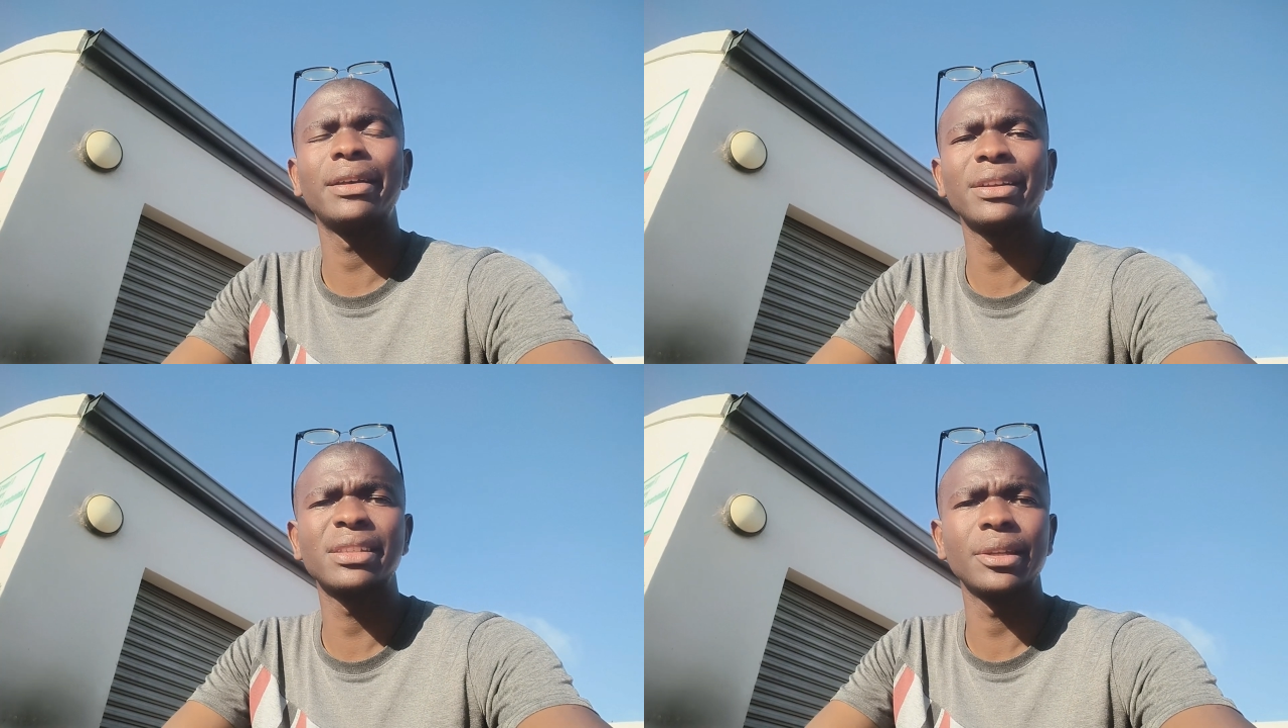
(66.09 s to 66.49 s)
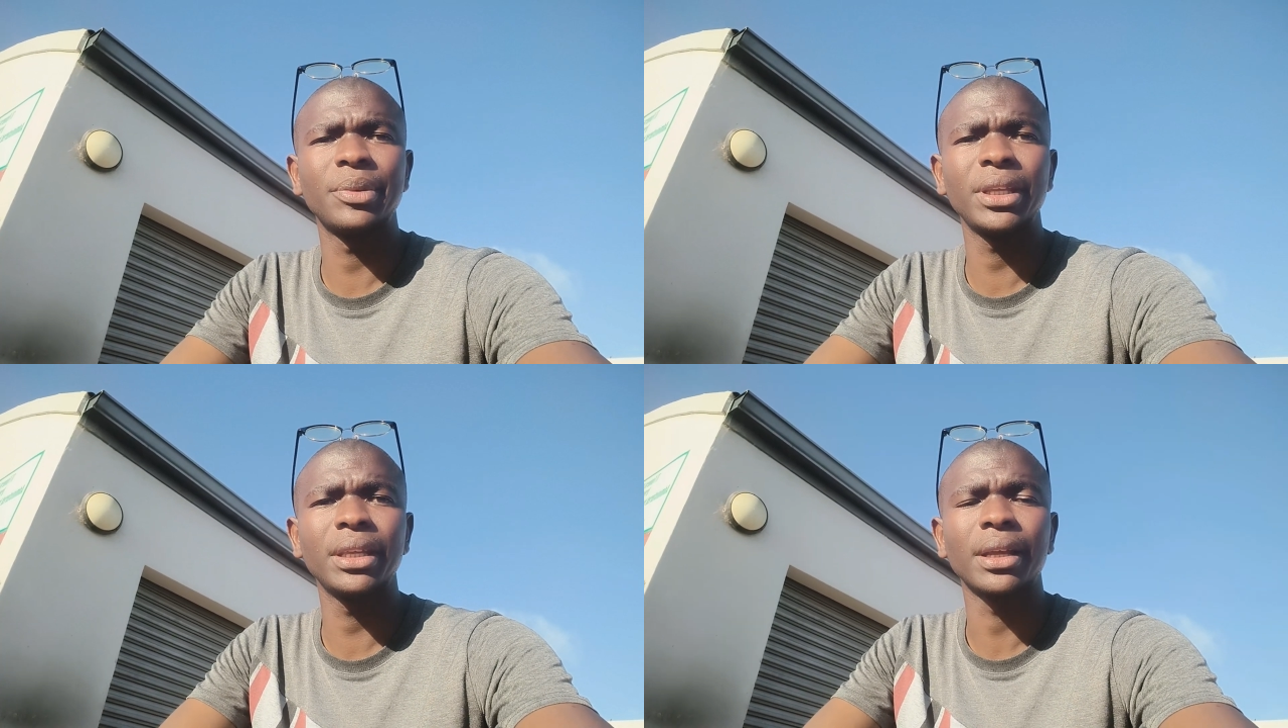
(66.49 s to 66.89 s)
Reason
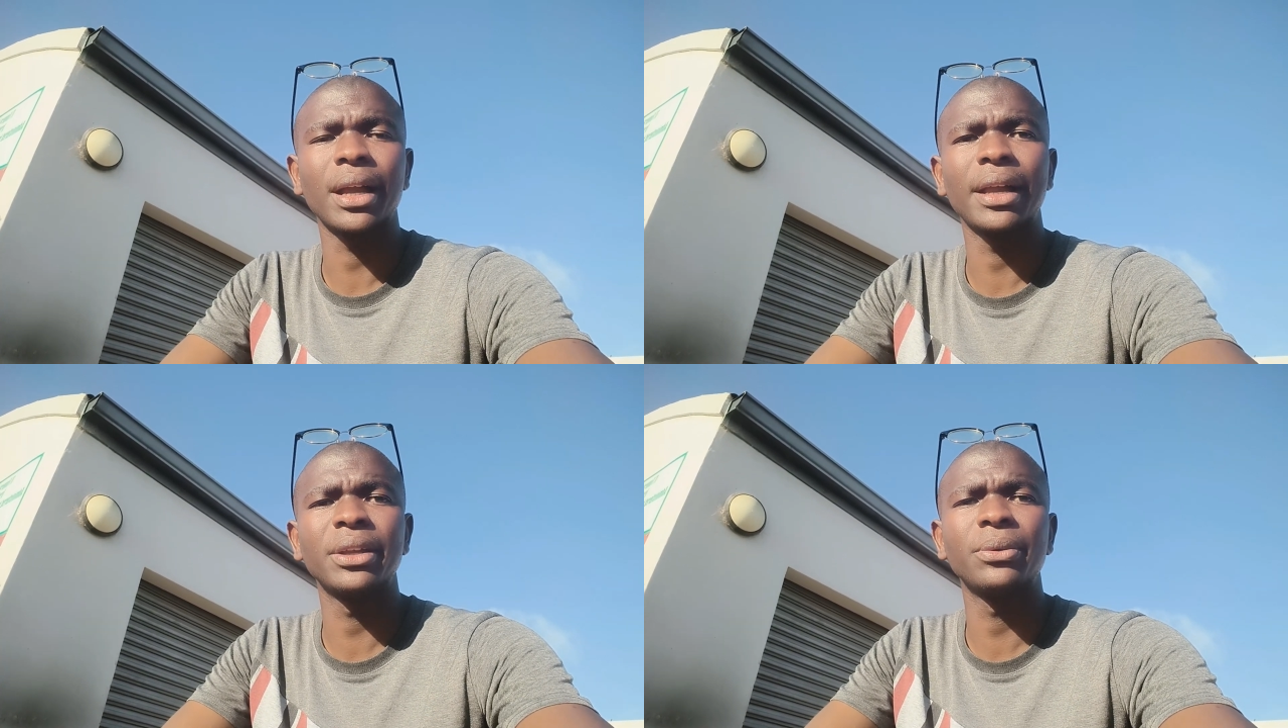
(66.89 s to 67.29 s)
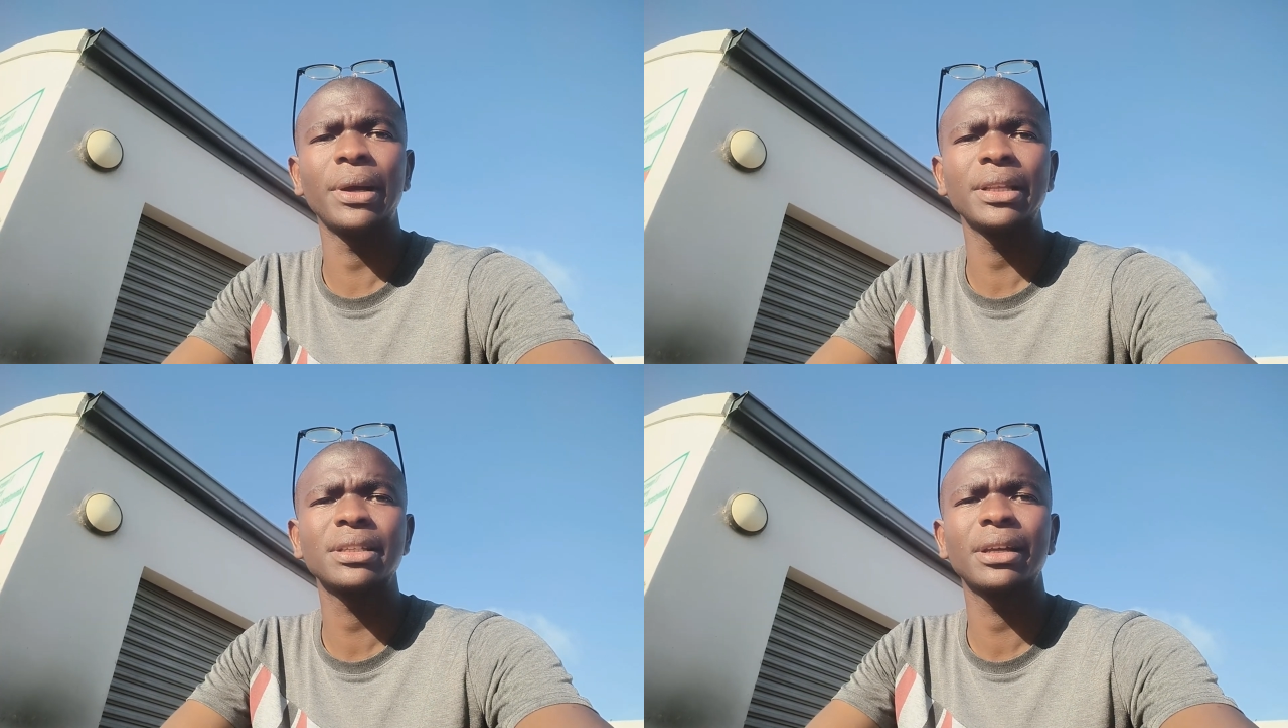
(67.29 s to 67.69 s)
being, I
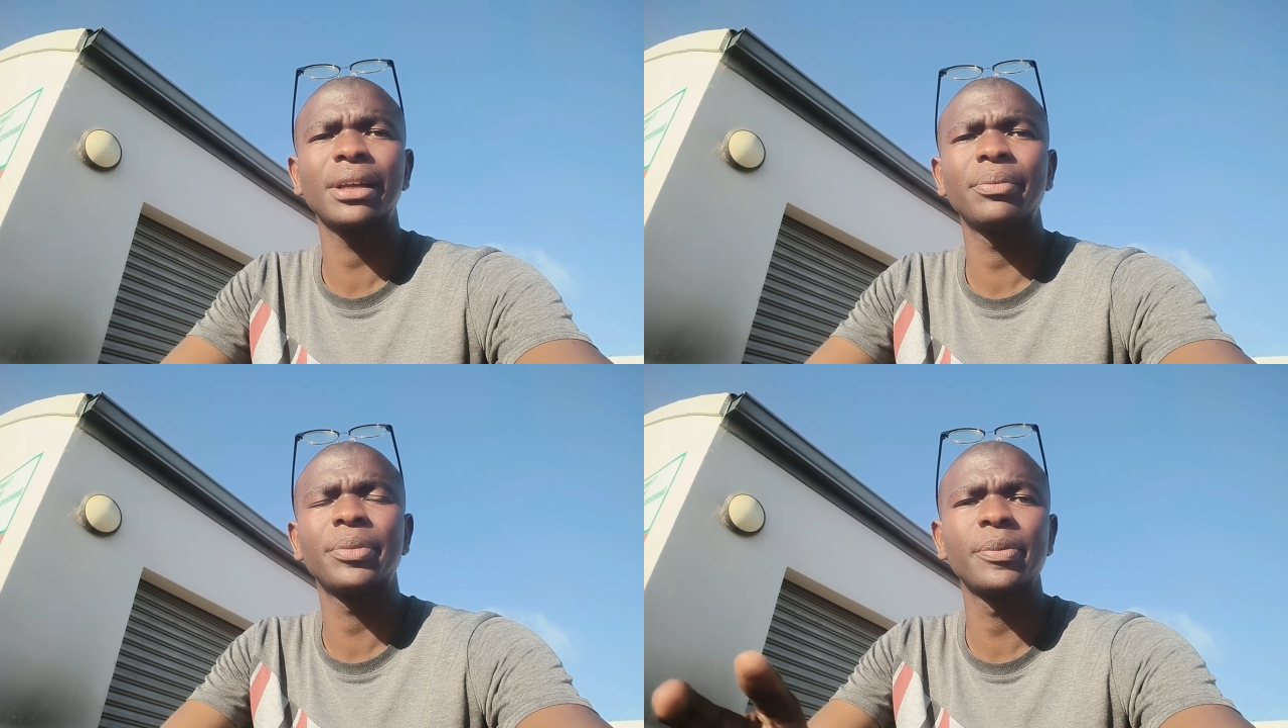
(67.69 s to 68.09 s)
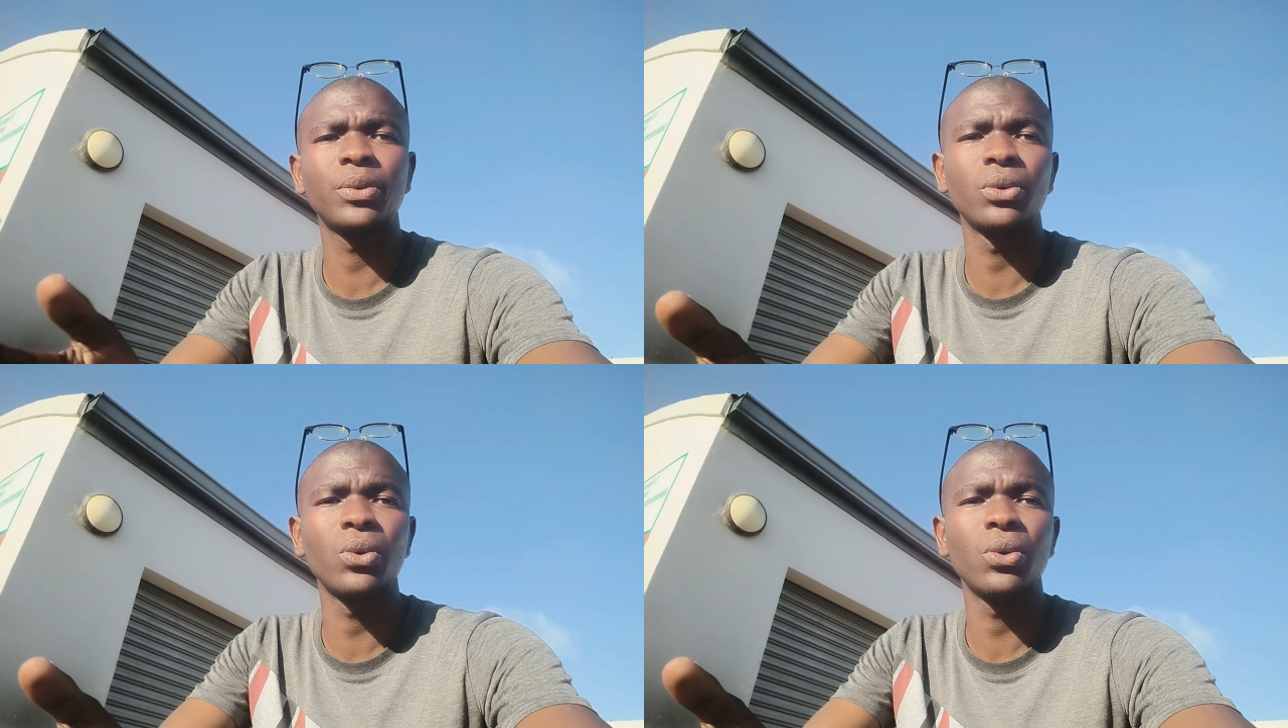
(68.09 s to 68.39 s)
want people